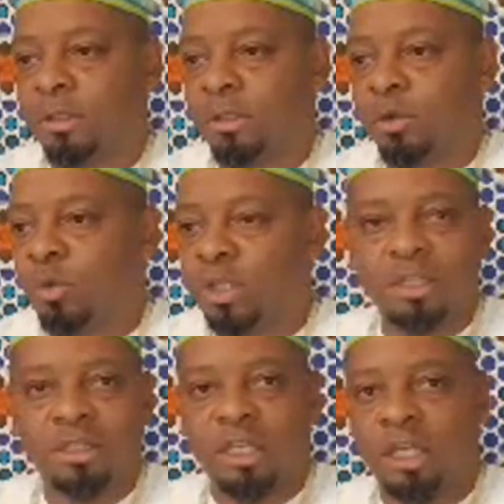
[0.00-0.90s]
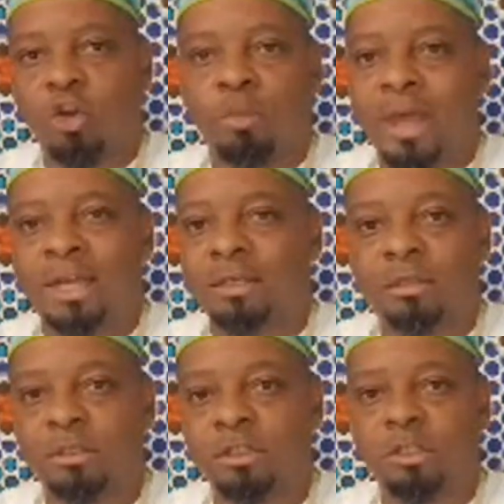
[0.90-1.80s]
No one can go back
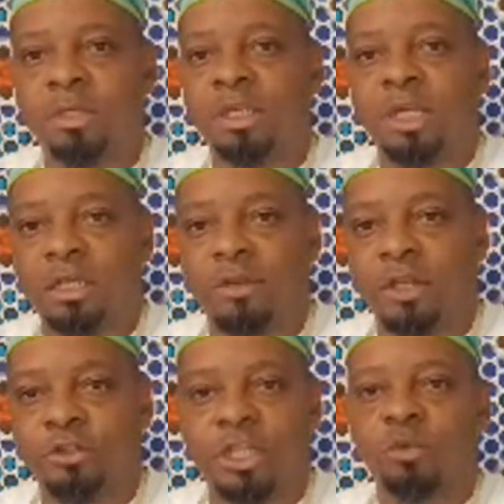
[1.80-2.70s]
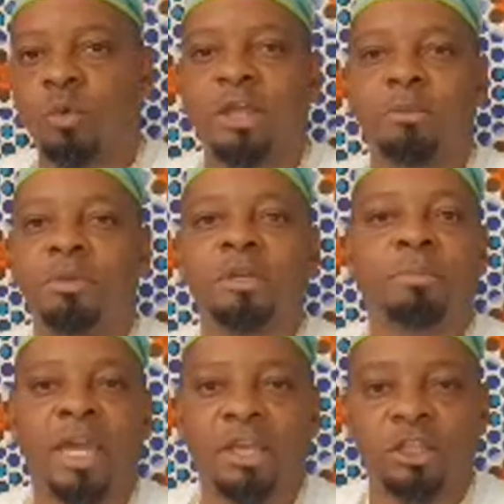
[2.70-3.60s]
to the beginning of energy. That's why the Big
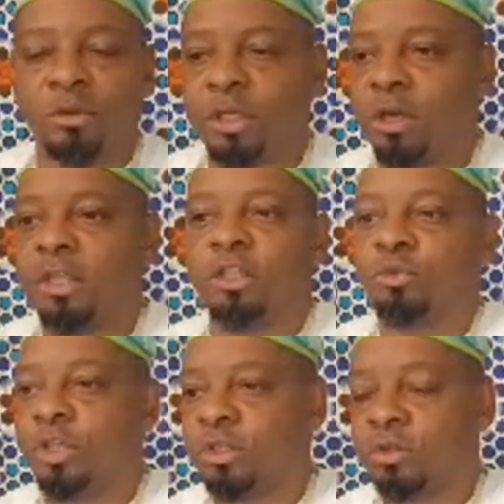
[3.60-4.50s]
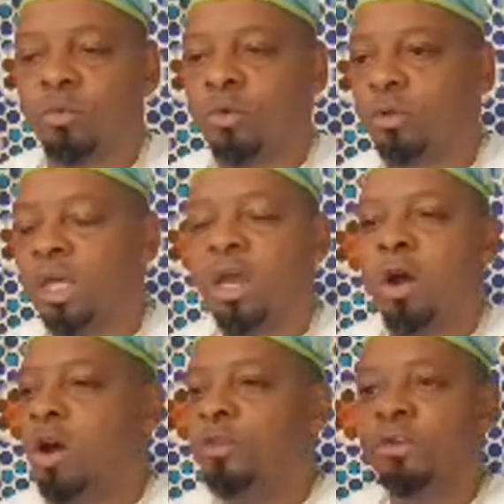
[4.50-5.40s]
Bang Theory and all that, the creation of the world,
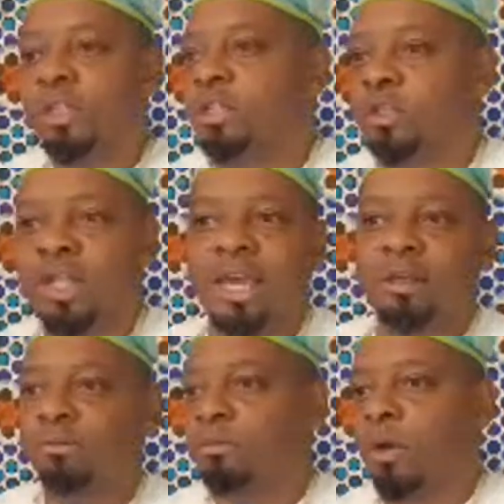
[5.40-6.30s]
all those things are like